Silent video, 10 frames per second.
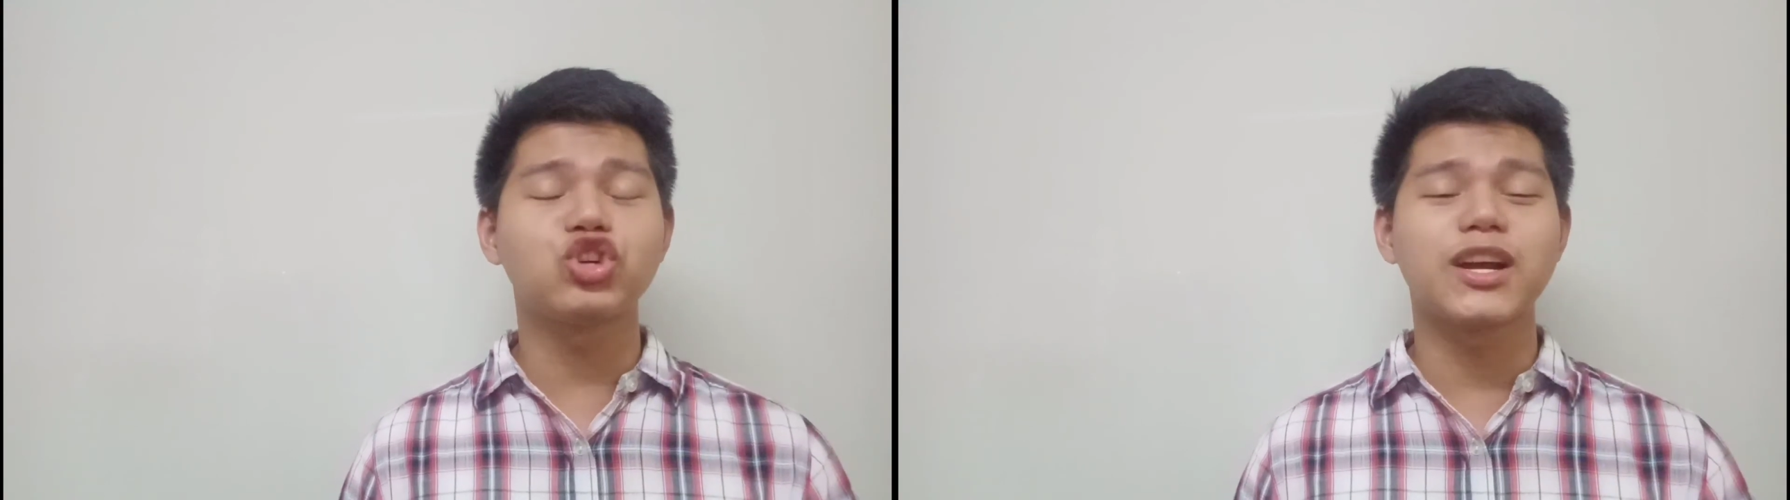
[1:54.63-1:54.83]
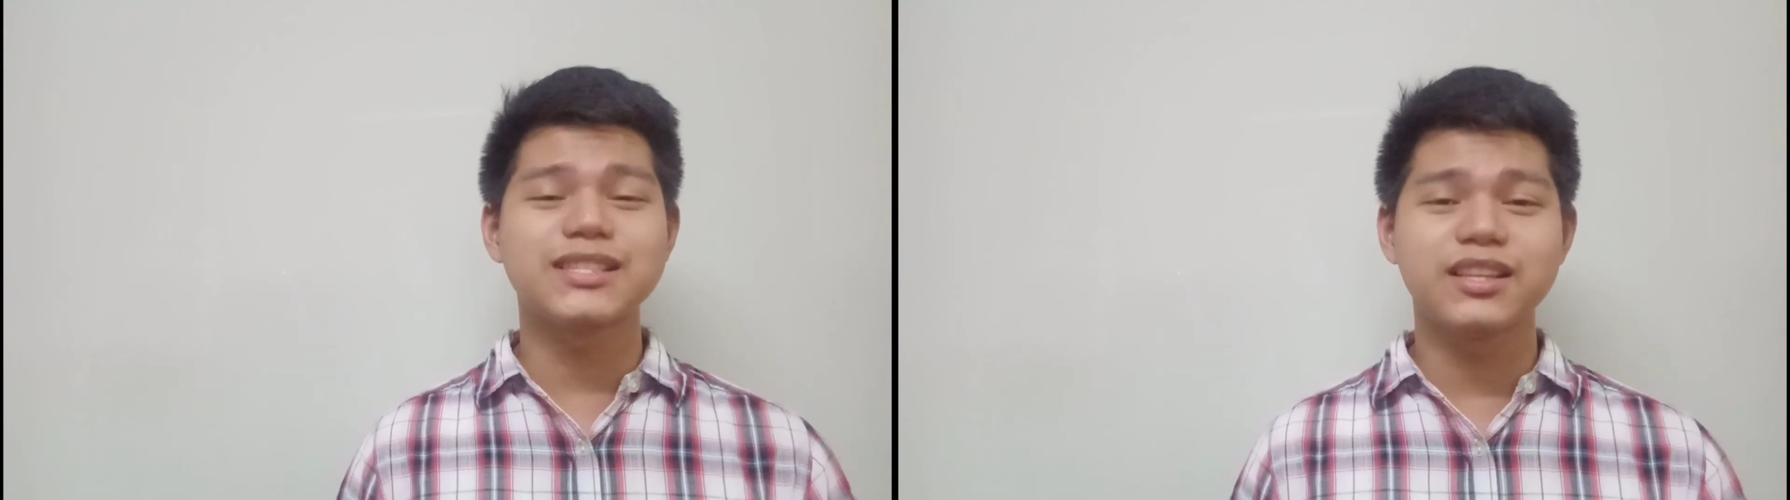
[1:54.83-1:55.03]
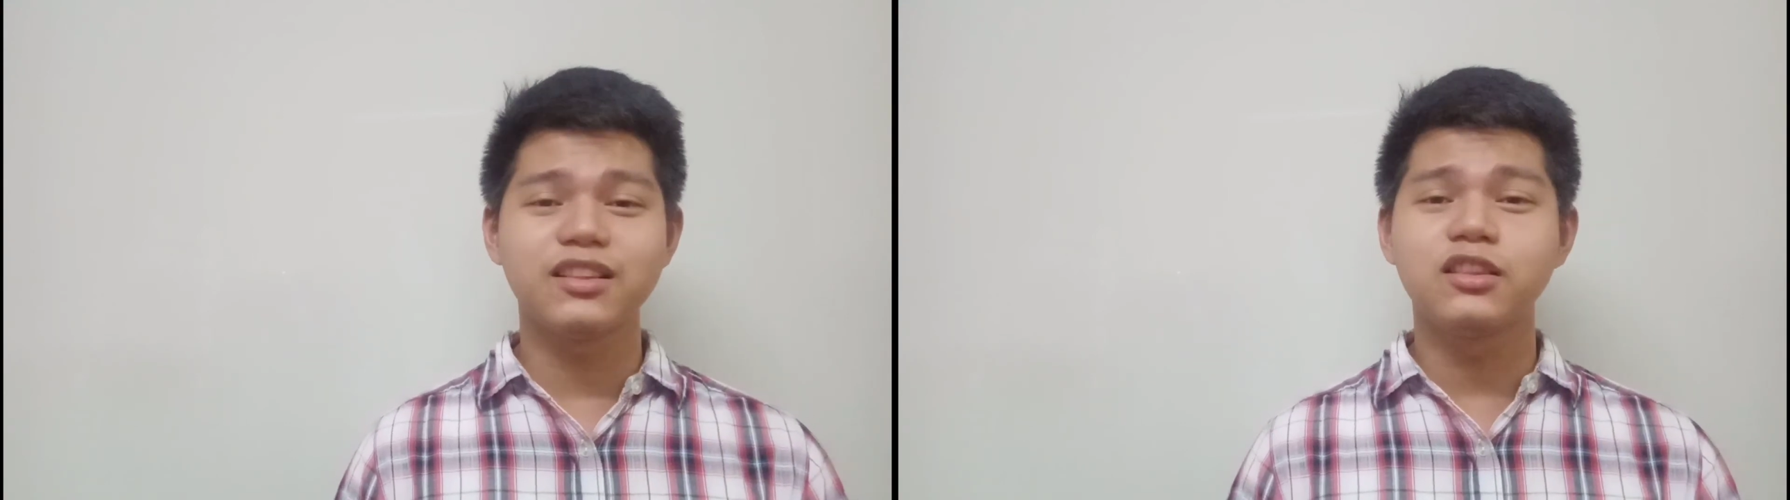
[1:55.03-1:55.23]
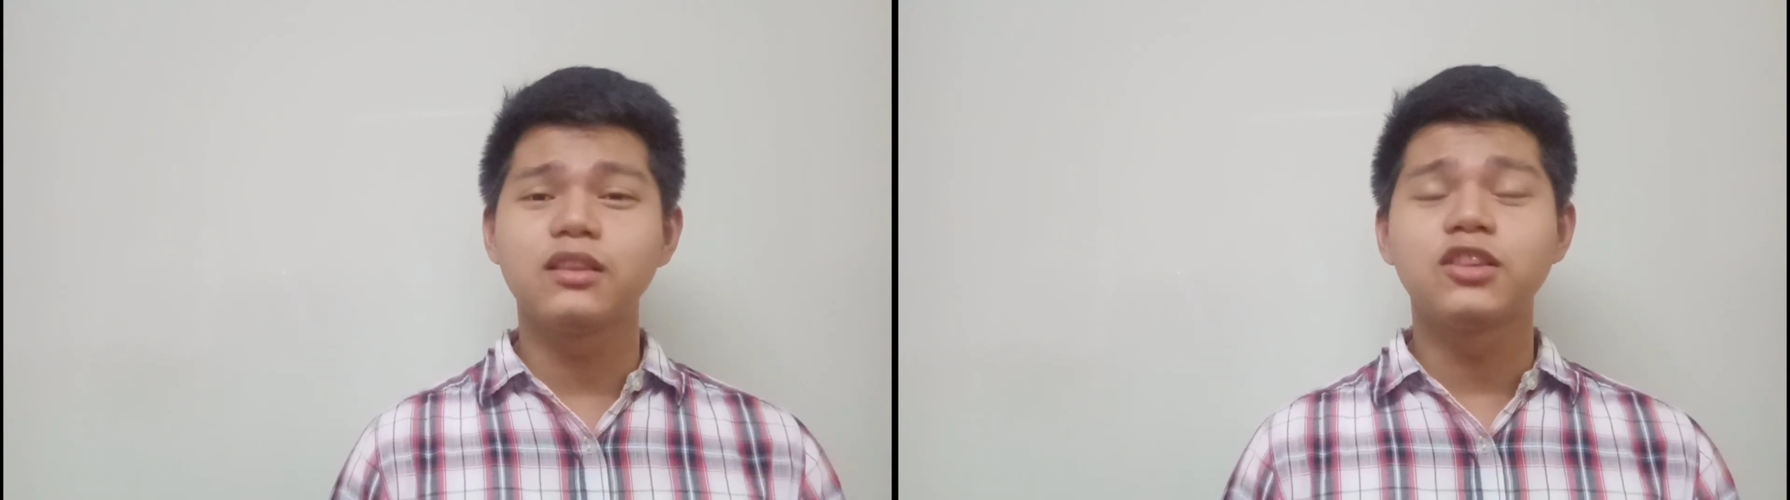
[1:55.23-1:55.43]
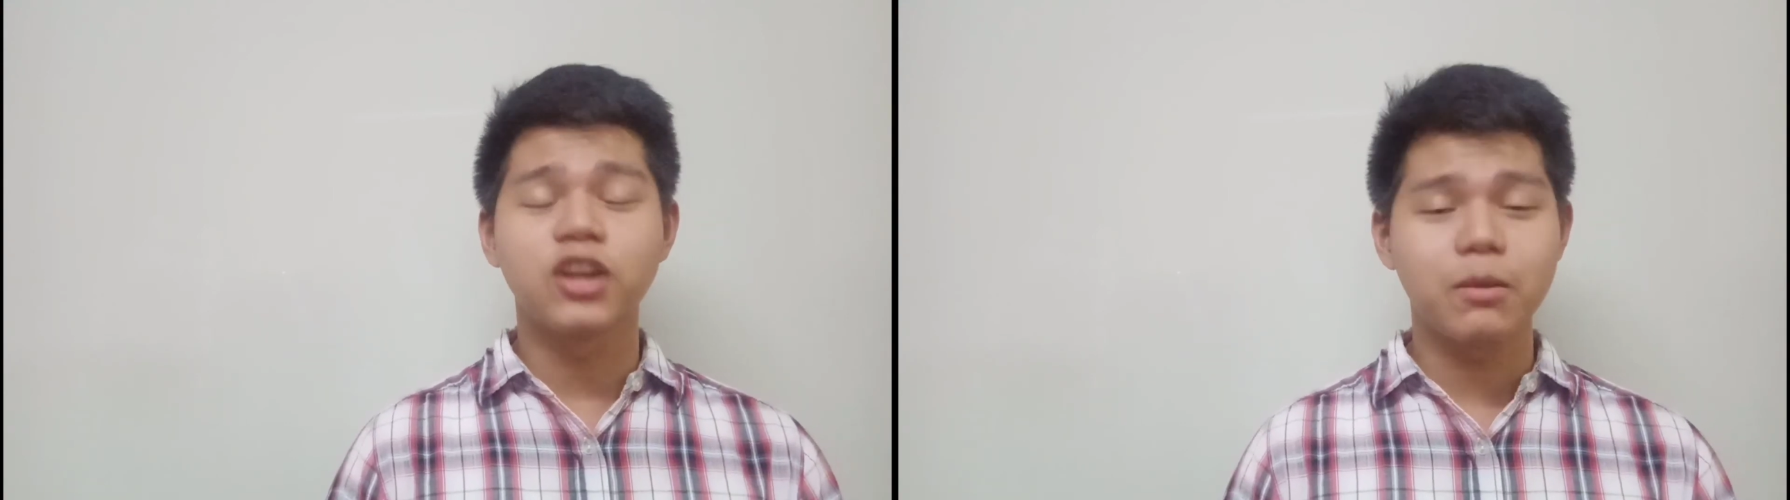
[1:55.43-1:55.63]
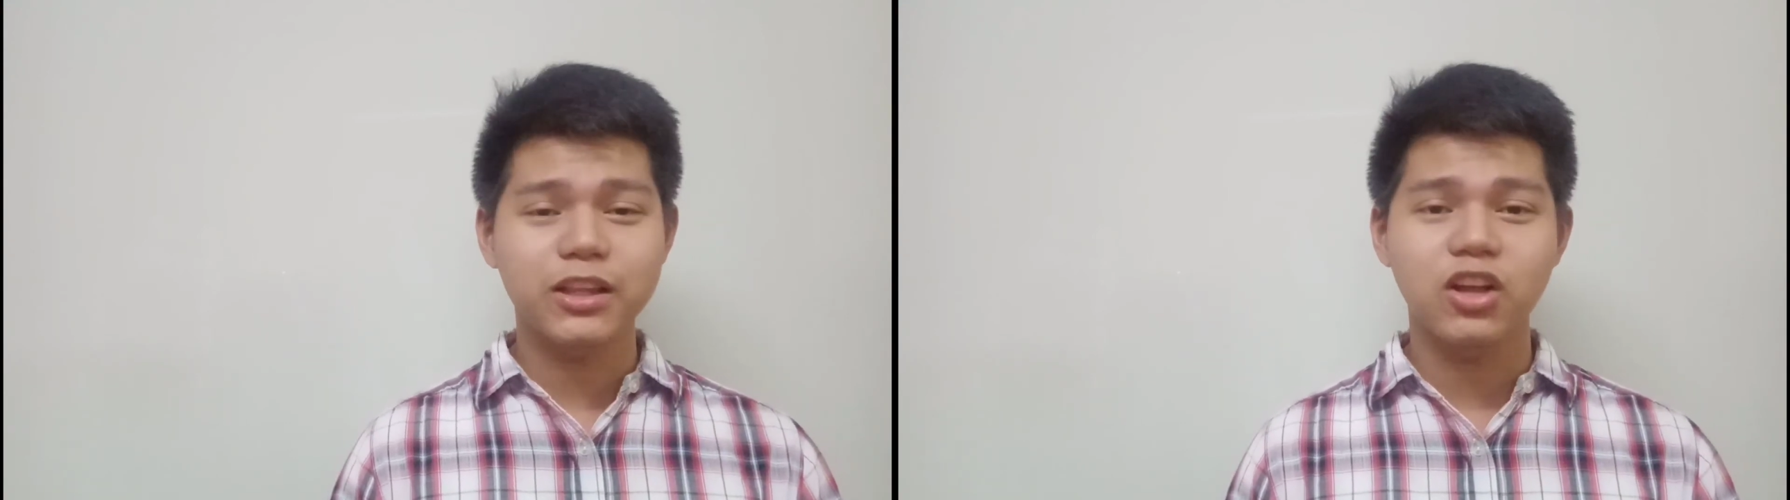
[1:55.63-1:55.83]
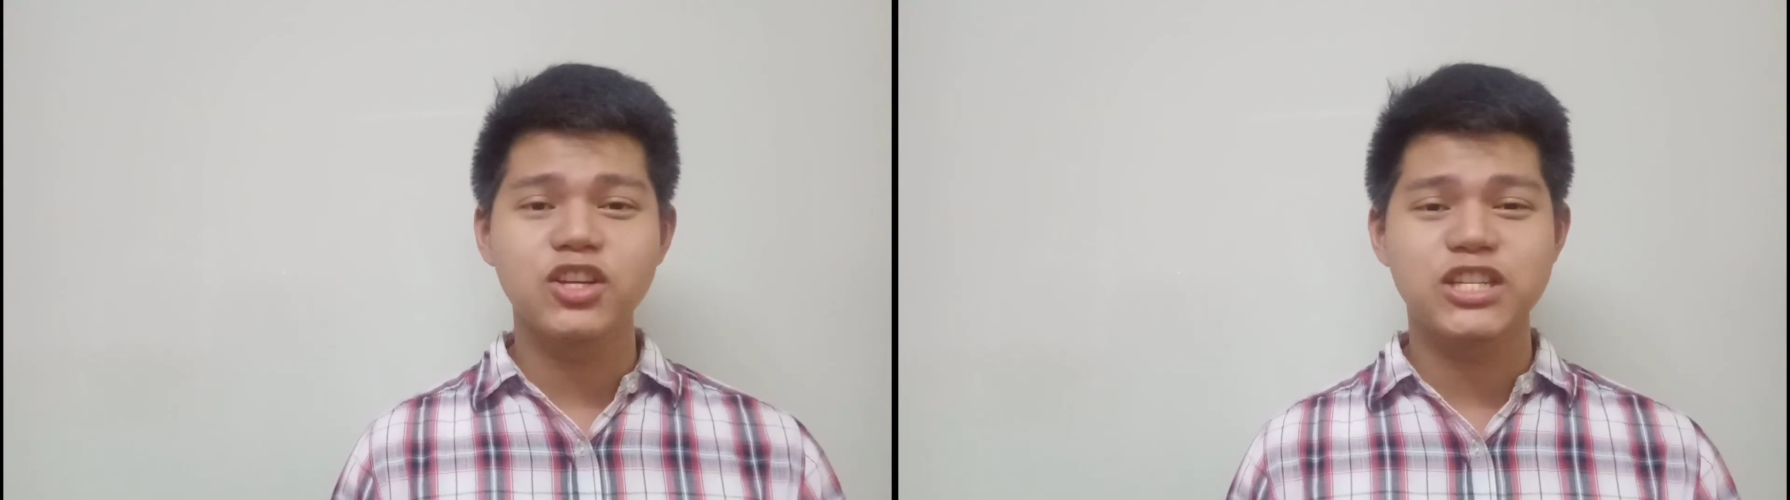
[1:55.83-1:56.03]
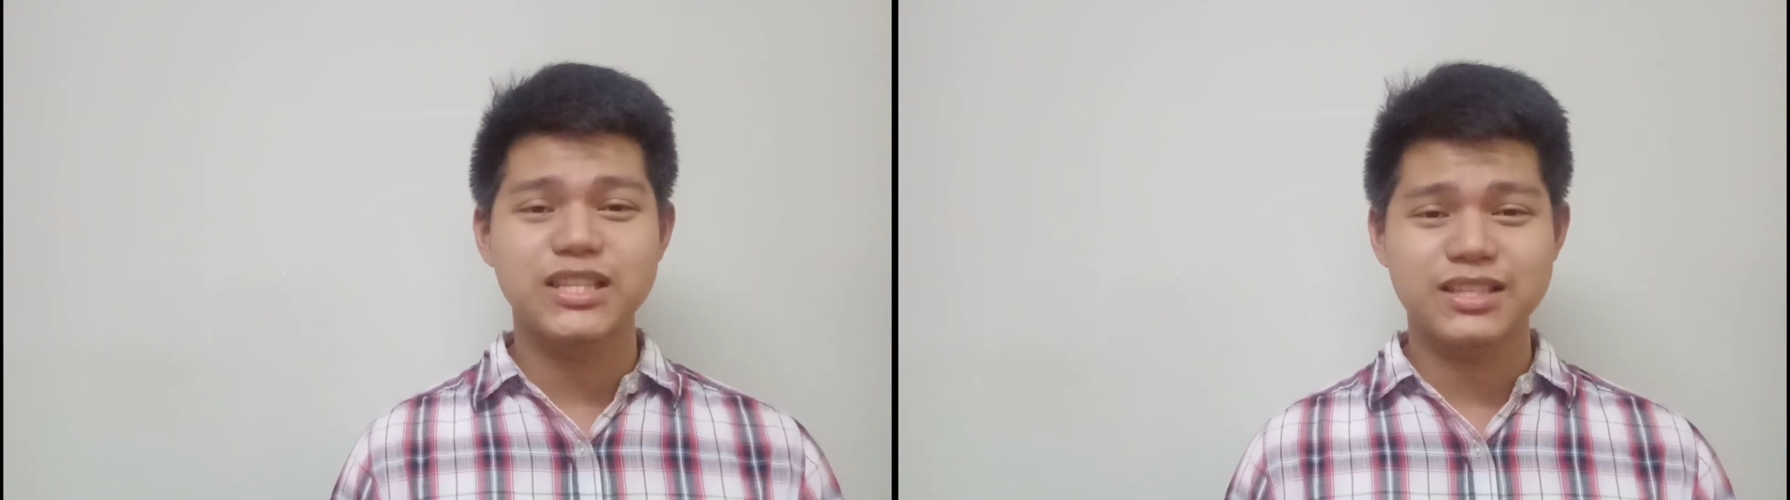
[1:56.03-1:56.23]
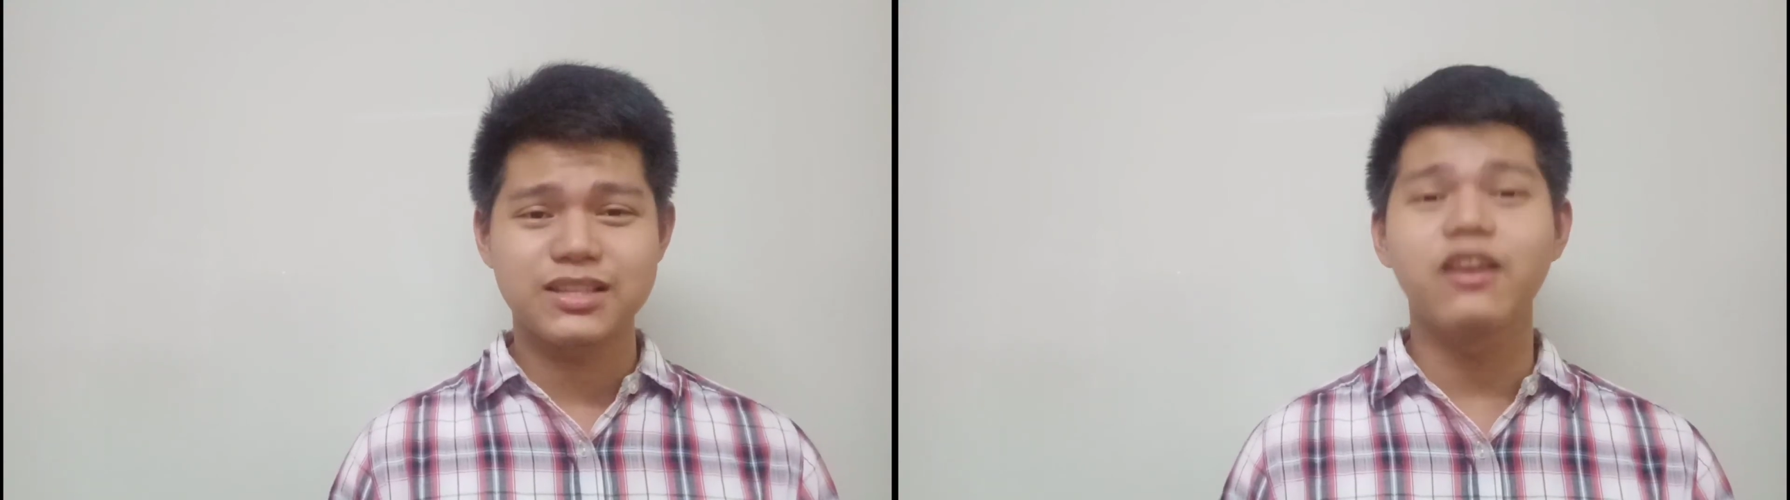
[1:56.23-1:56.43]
trusted dermatologist